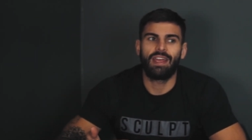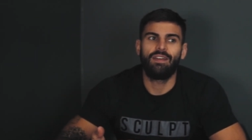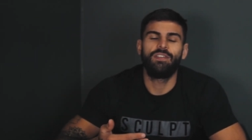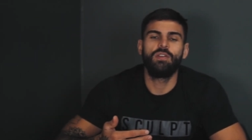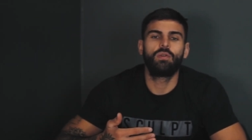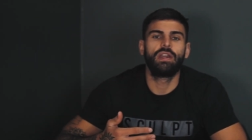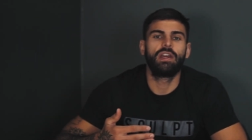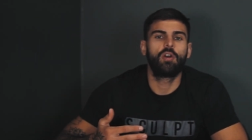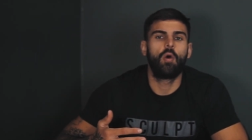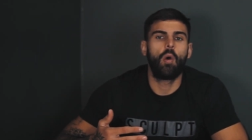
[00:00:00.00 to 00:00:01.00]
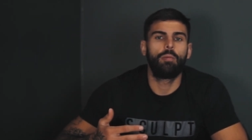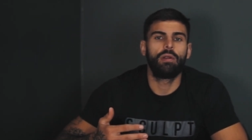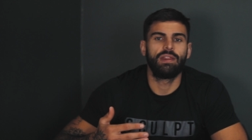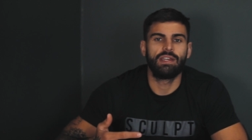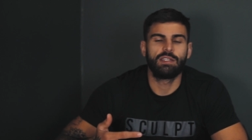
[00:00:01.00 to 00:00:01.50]
If you can
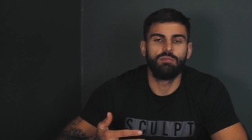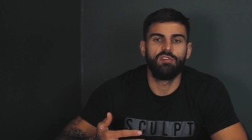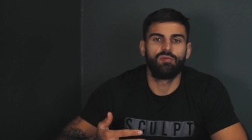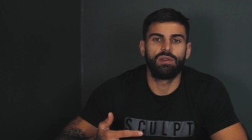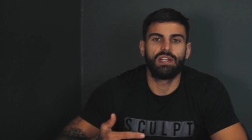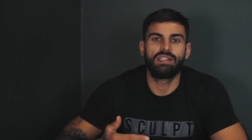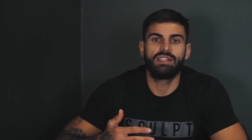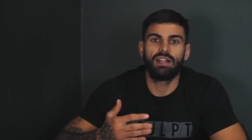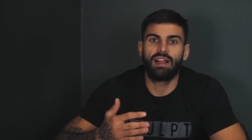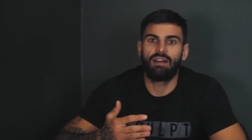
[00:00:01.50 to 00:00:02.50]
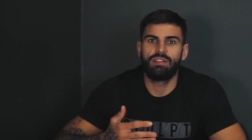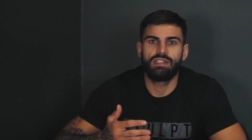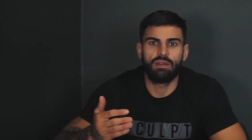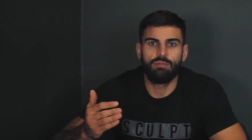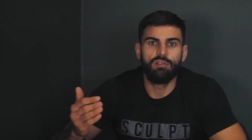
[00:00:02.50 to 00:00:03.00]
incorporate this movement and still have the
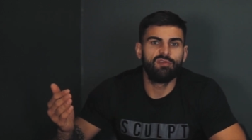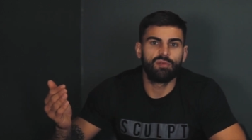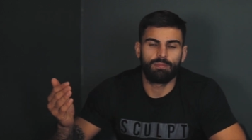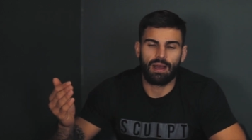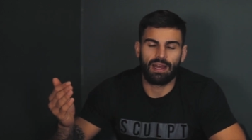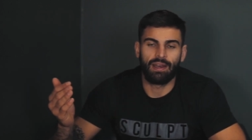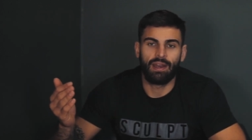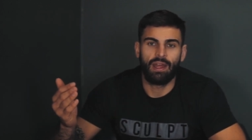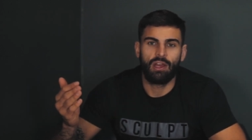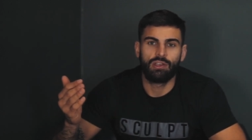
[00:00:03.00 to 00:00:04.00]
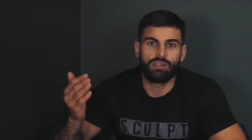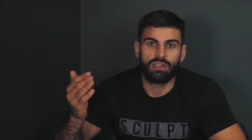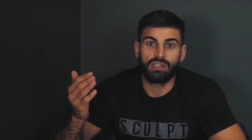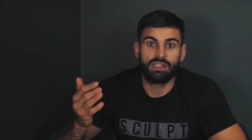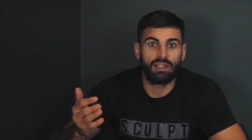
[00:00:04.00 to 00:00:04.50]
same movement pattern, so
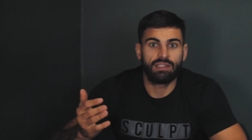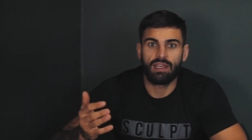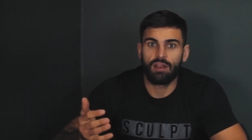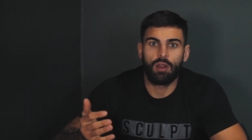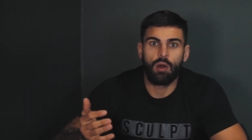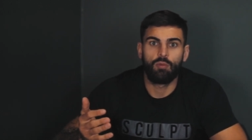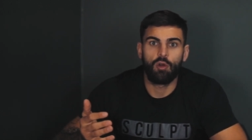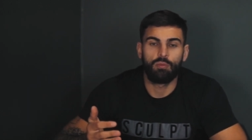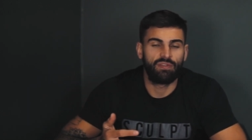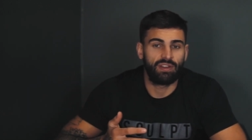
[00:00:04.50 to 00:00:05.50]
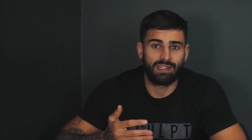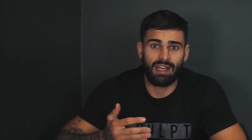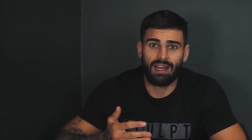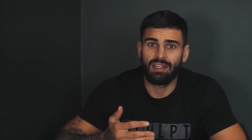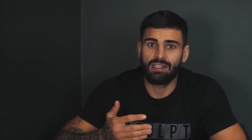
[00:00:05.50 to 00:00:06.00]
you're still single arm rowing with
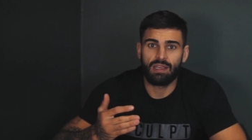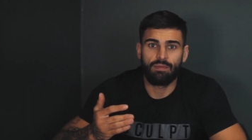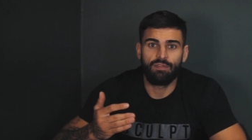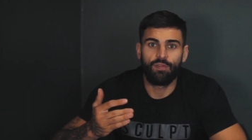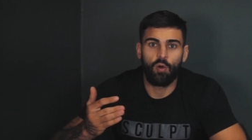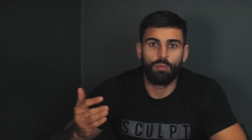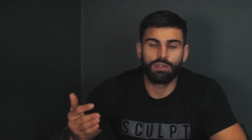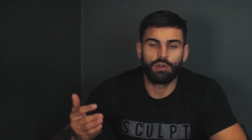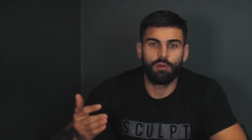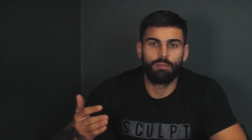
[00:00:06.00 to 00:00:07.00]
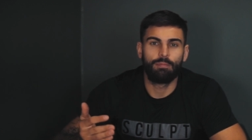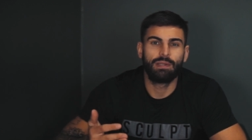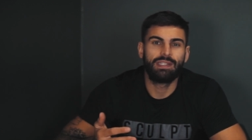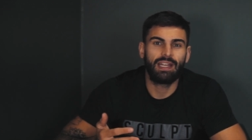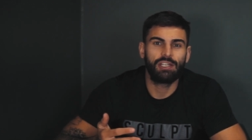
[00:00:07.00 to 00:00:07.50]
exactly the same form at home, but
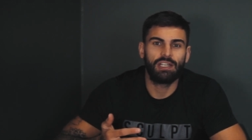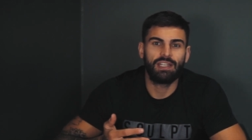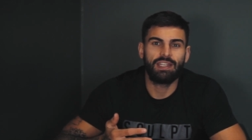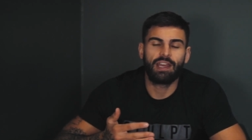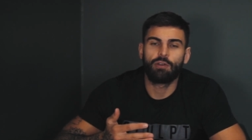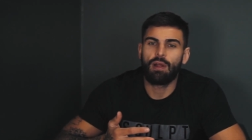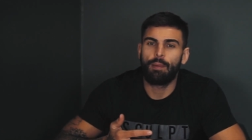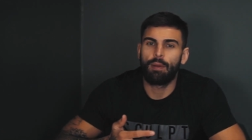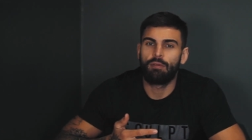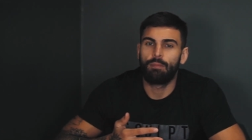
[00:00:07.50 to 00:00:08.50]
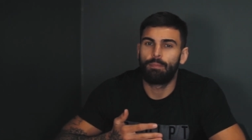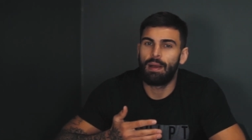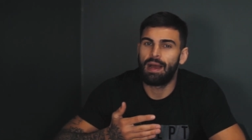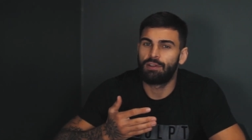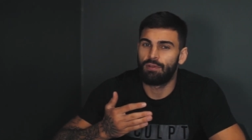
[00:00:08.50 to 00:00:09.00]
potentially you can wrap a
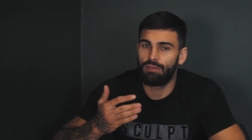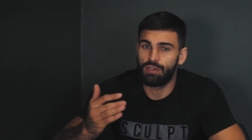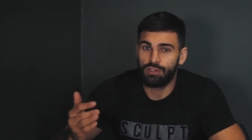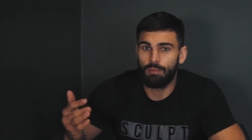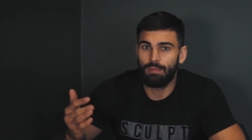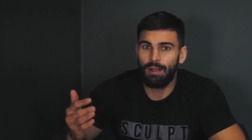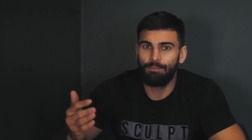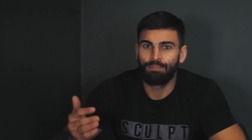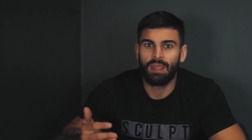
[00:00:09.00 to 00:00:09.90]
band around the dumbbell